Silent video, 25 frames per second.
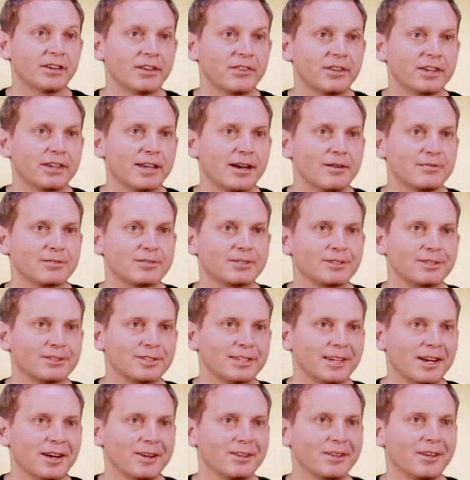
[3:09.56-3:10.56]
I think I was,
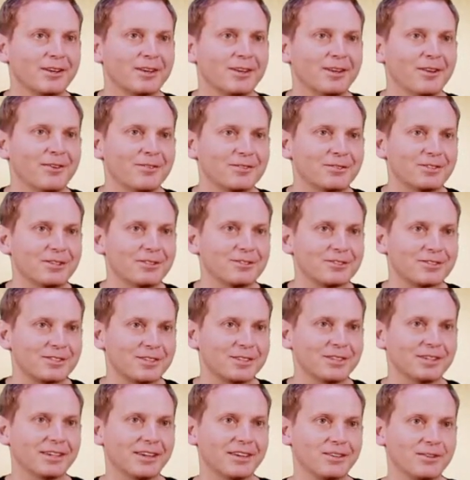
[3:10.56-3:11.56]
like a lot of students,
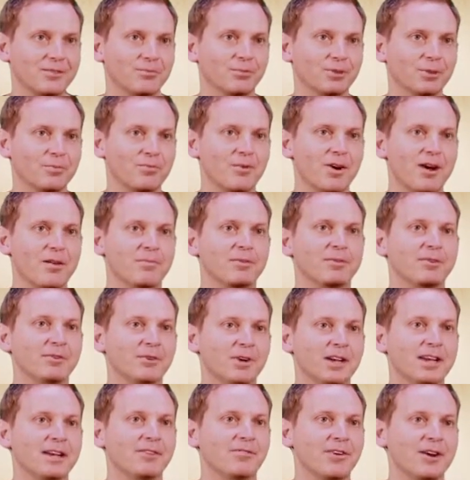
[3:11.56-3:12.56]
you want to work with your
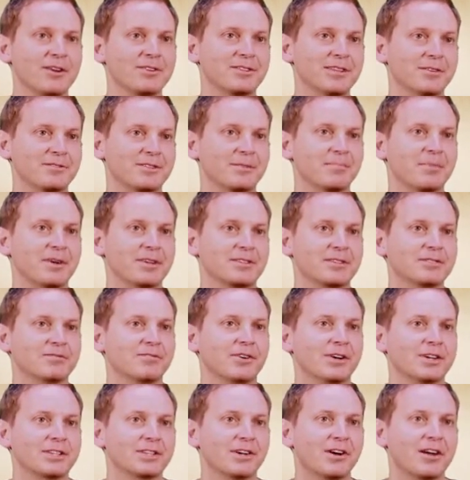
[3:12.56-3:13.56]
heroes, and that was the best
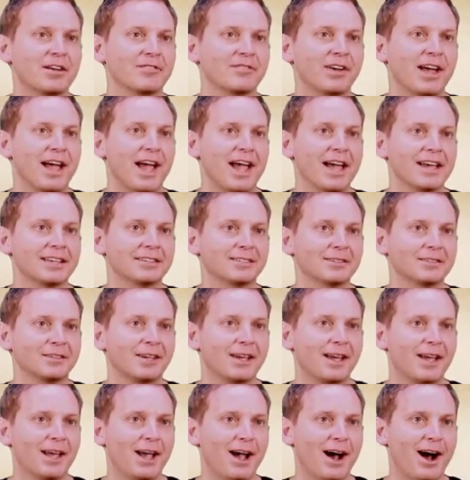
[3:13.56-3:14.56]
advice I ever had. And
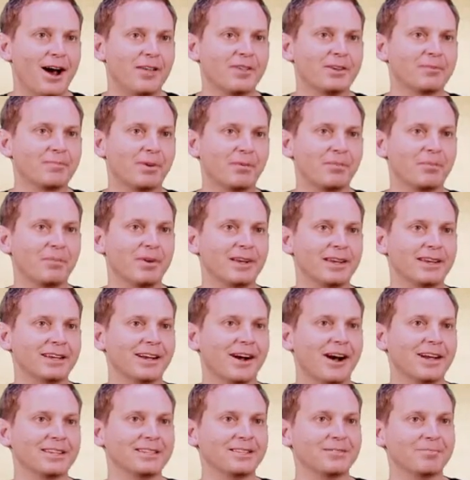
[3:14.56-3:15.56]
I think probably
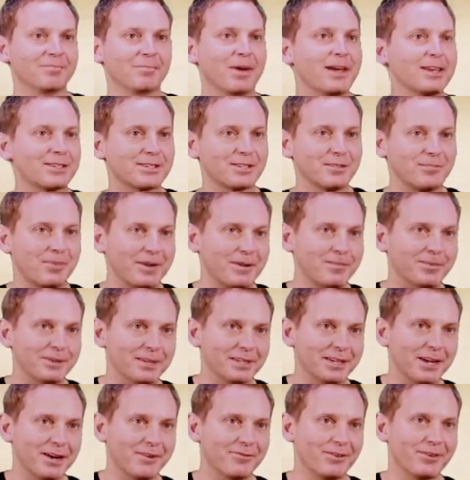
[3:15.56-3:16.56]
I didn't pester people
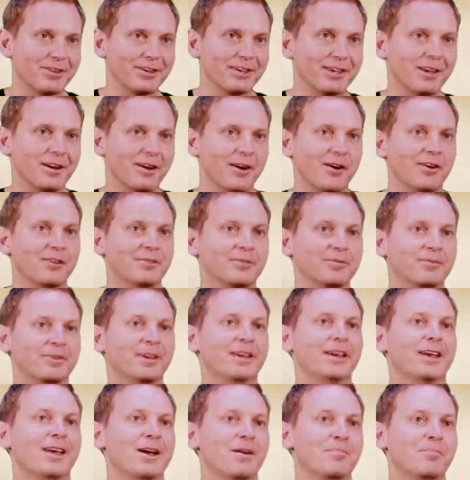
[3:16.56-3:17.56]
enough. I think I
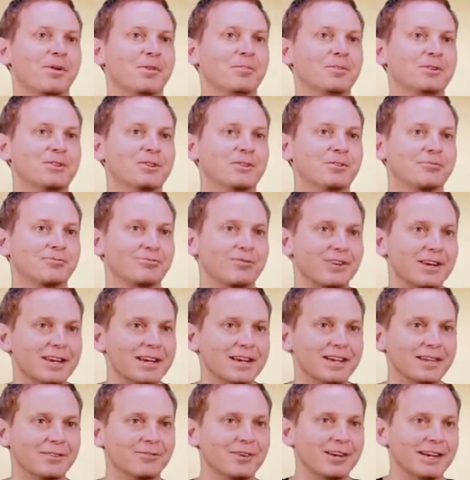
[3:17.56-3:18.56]
probably should have
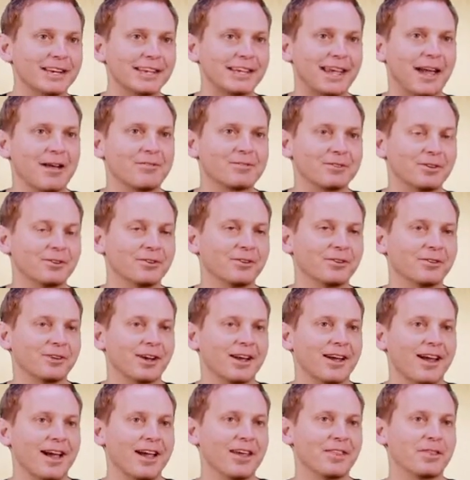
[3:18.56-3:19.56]
really, really kept on
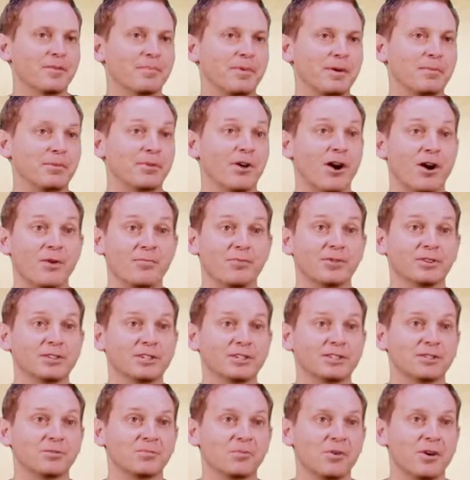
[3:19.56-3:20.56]
at the people that I
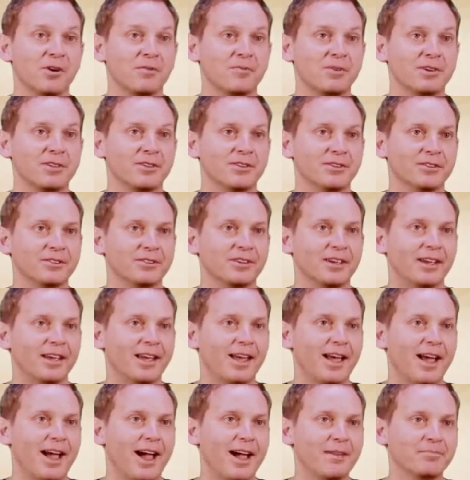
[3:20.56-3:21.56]
wanted to work with
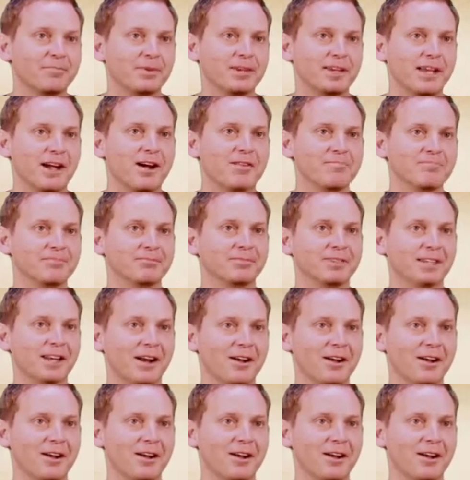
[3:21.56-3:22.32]
and become,